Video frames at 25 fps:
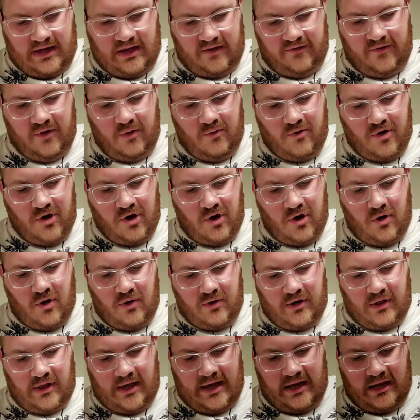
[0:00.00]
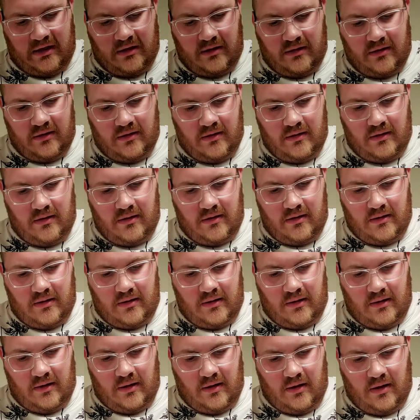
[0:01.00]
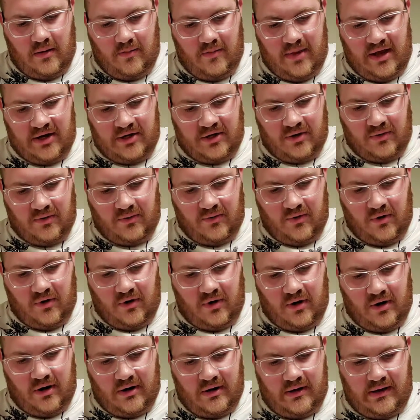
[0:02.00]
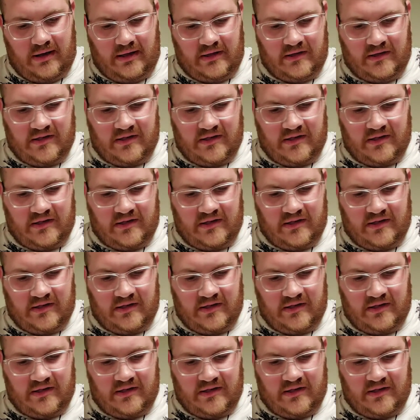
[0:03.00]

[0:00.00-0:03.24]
Like, if you were to go to like a mental ward